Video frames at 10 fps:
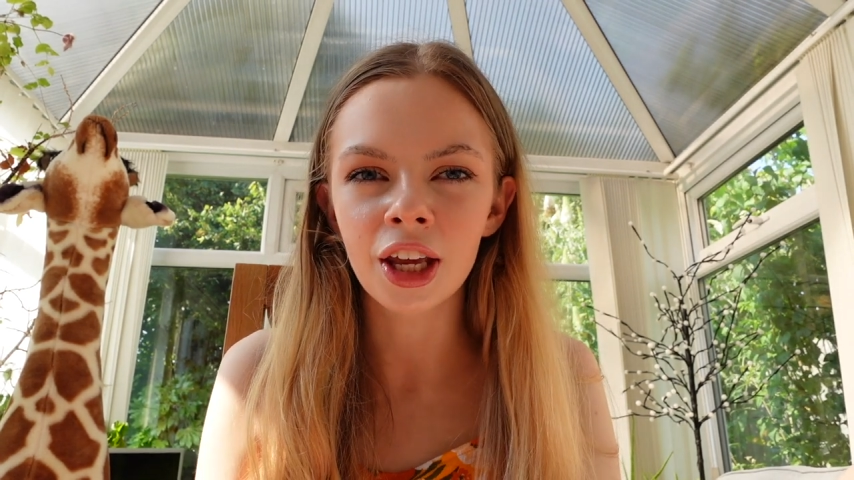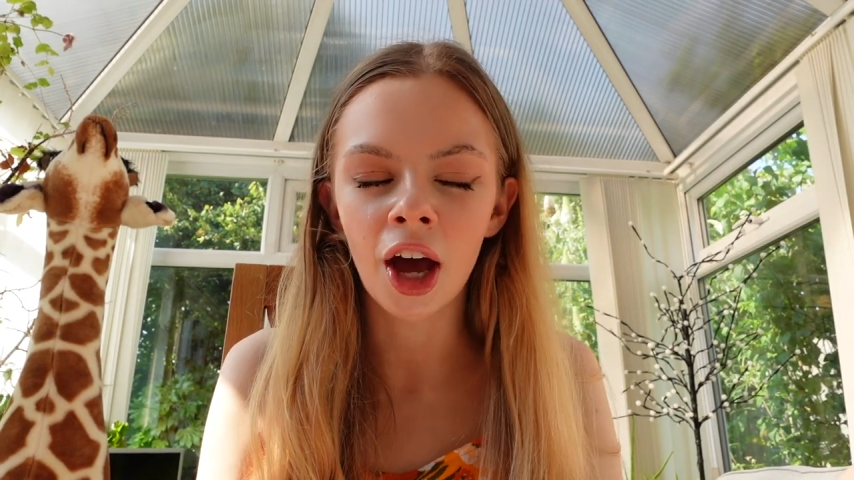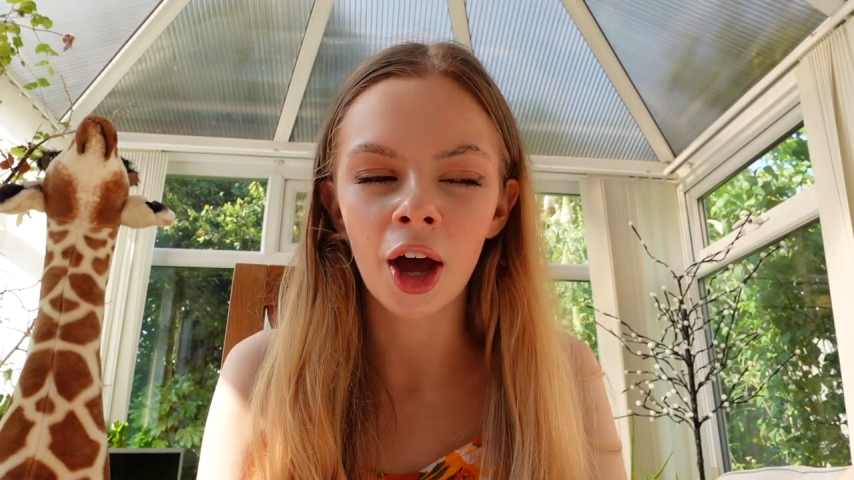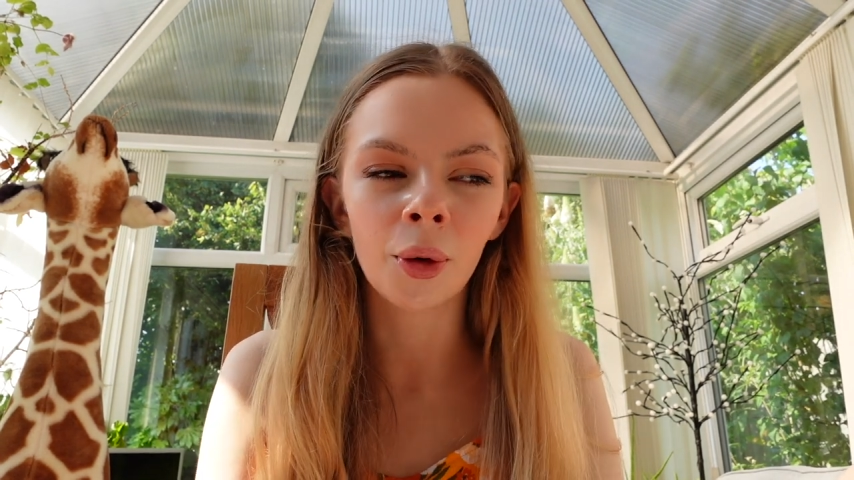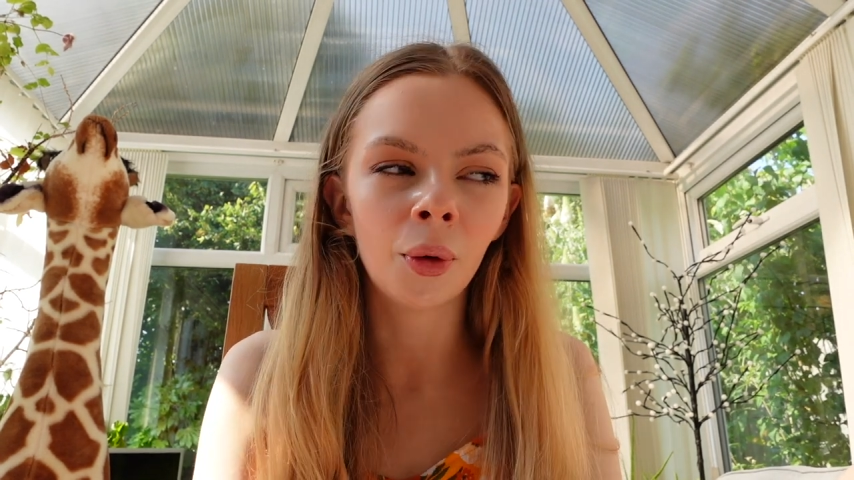you
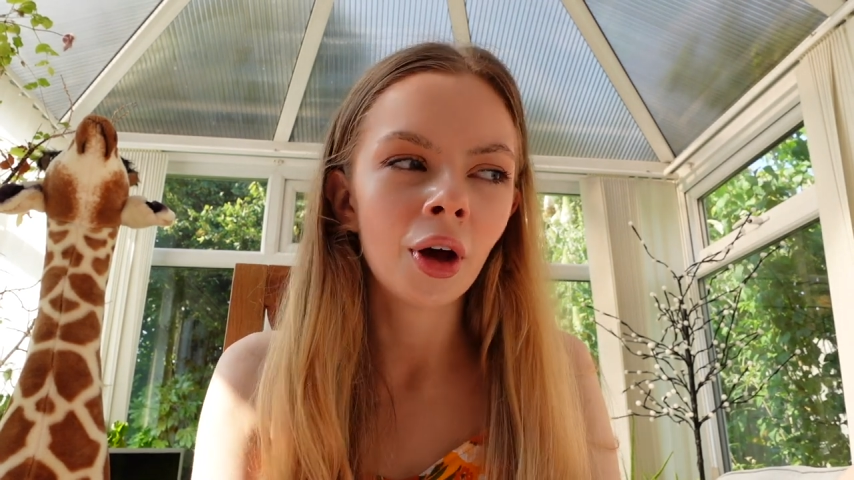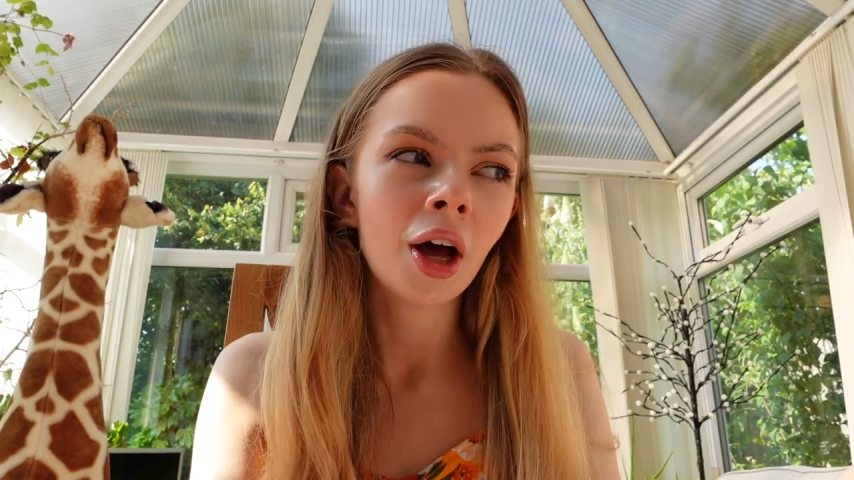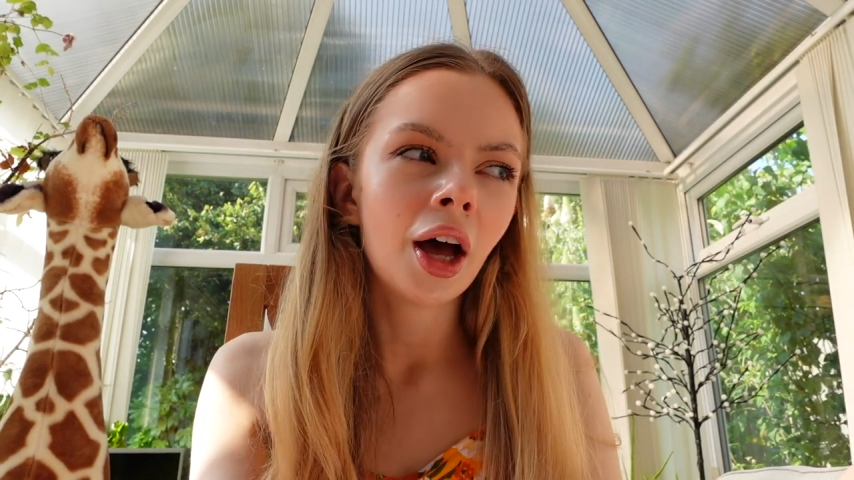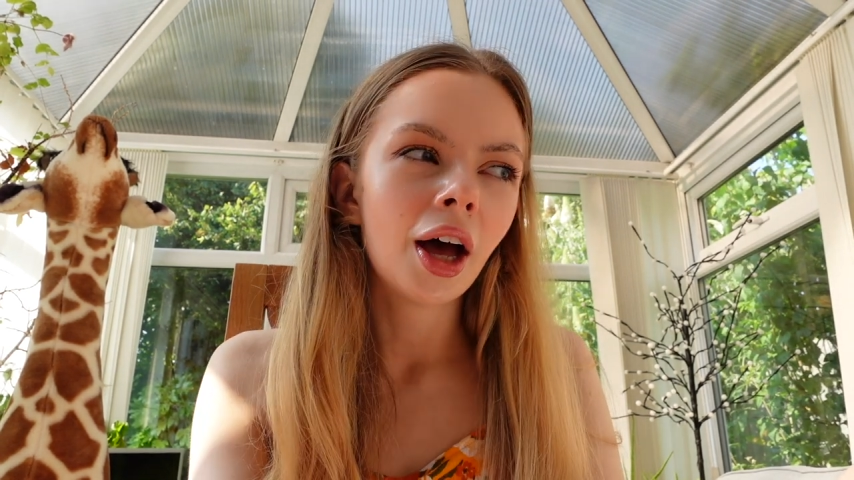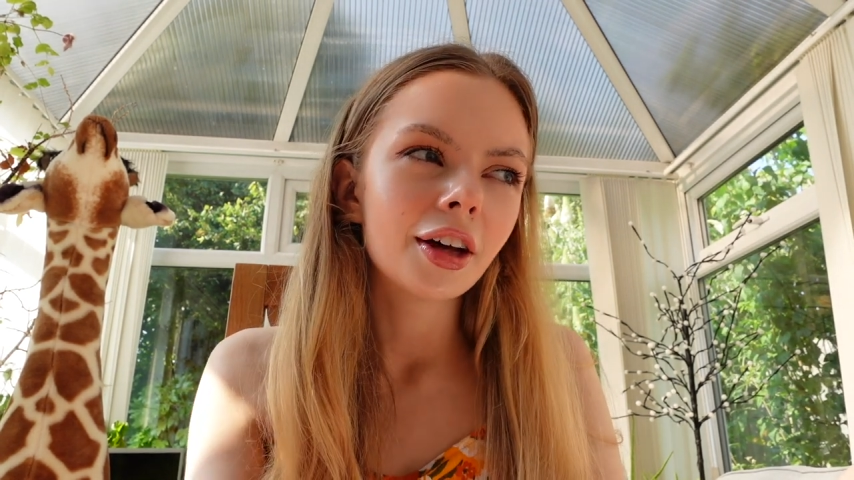know,
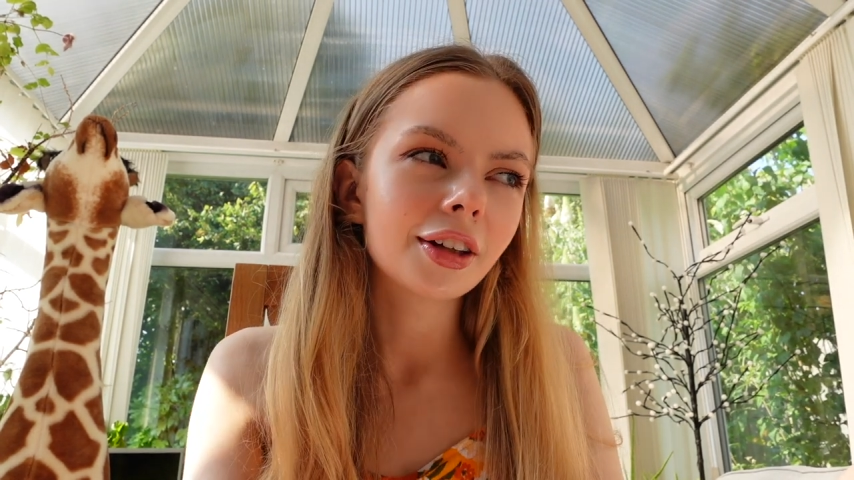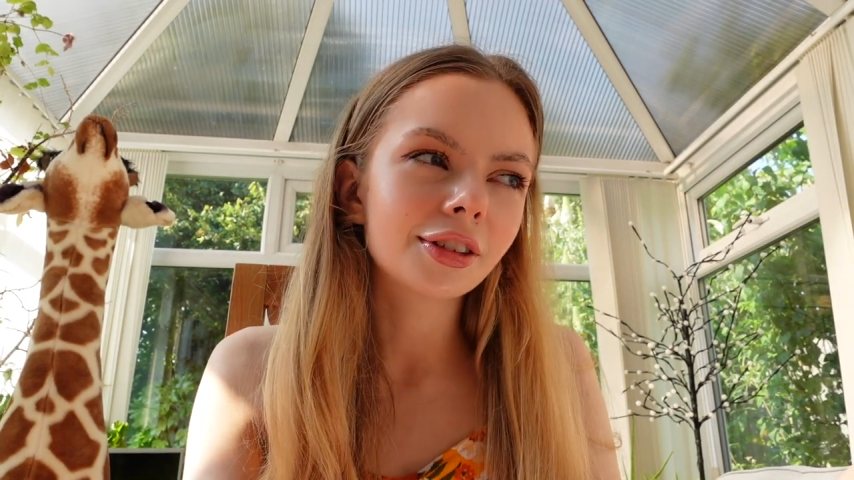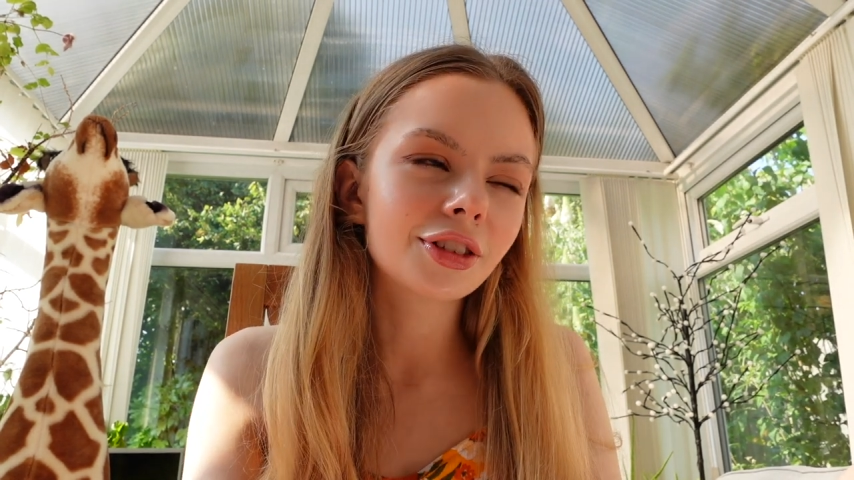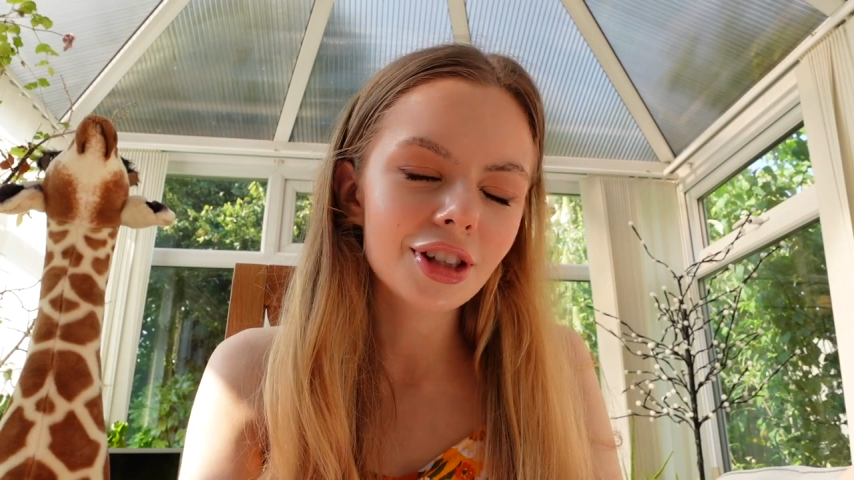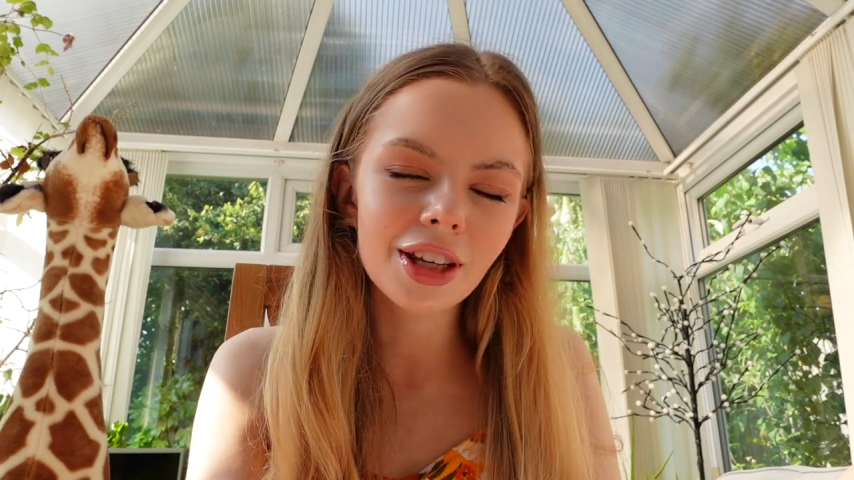
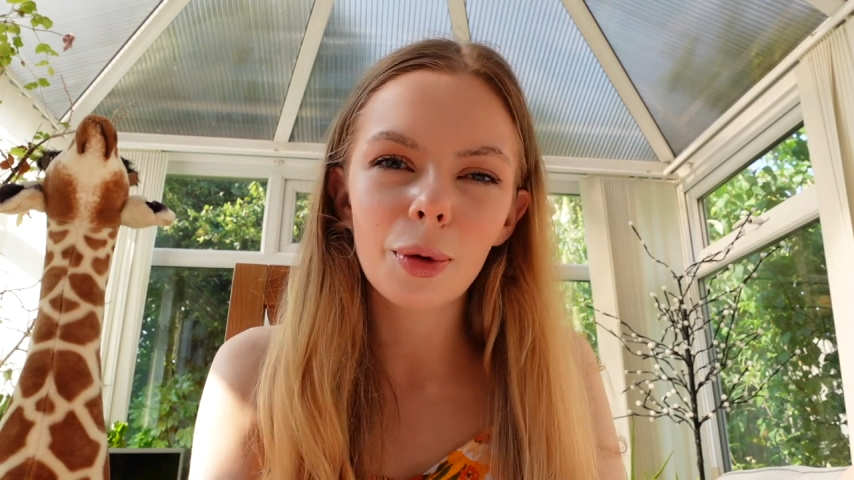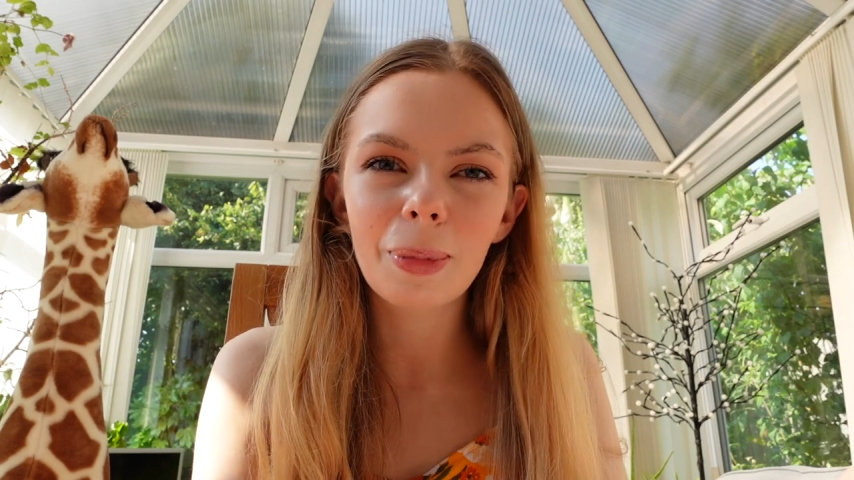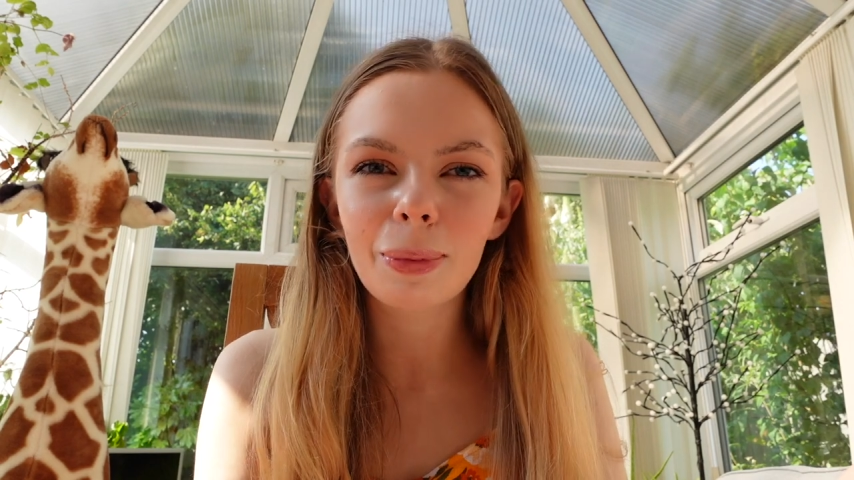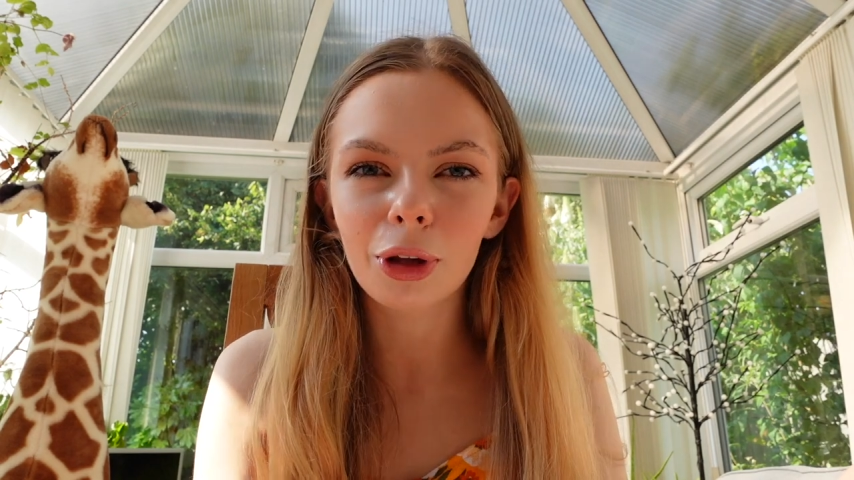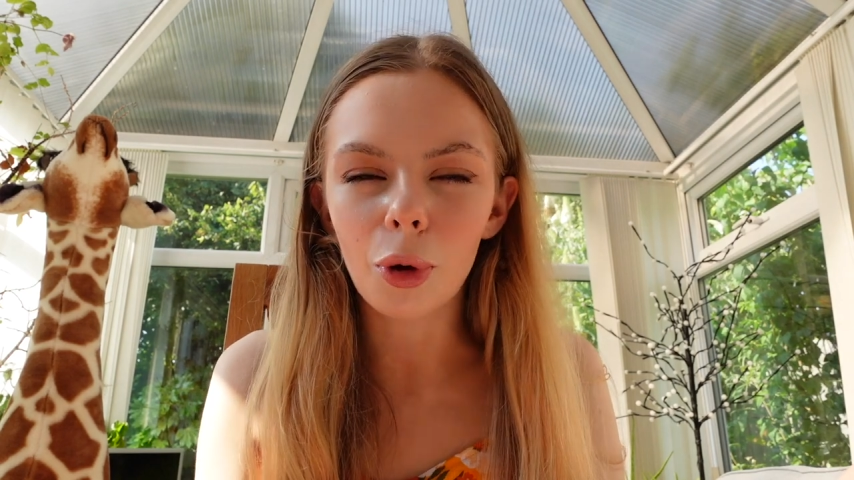just live with
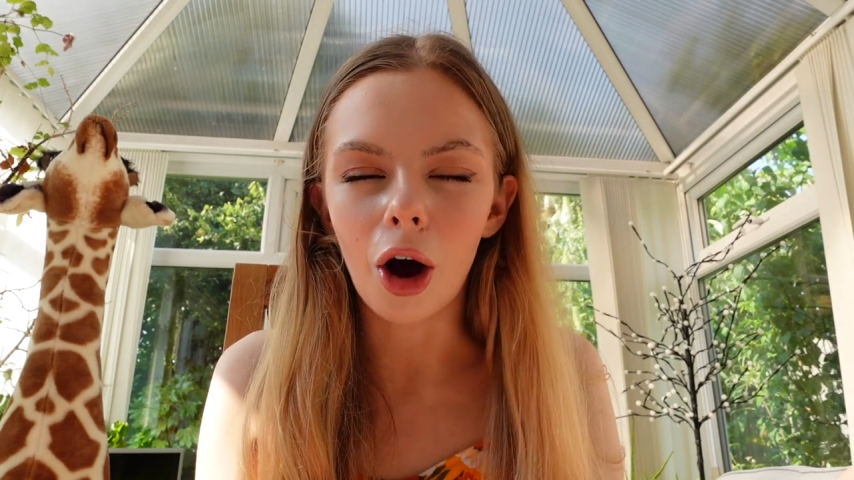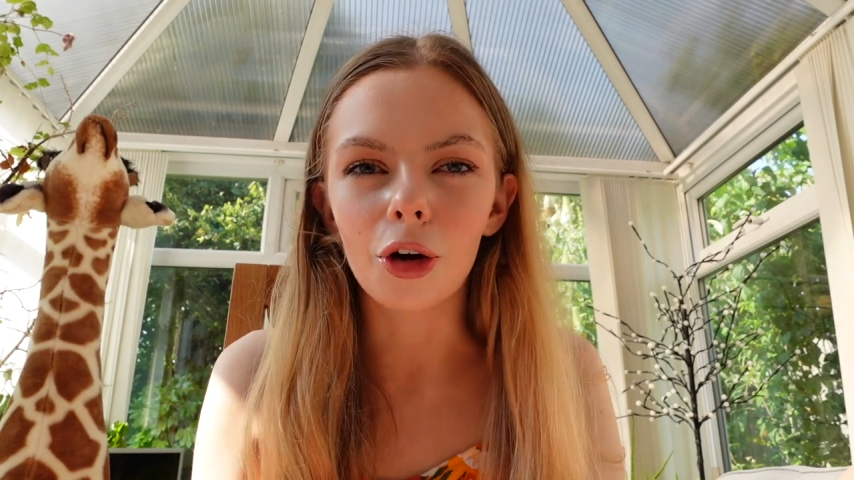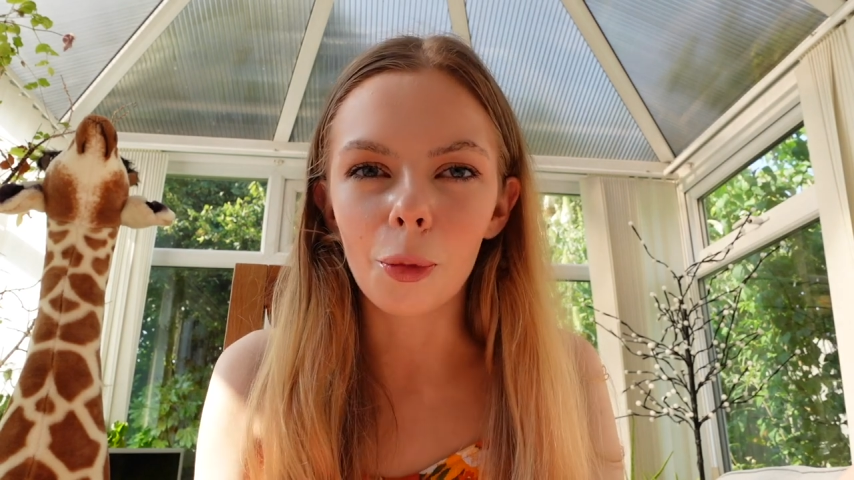people who aren't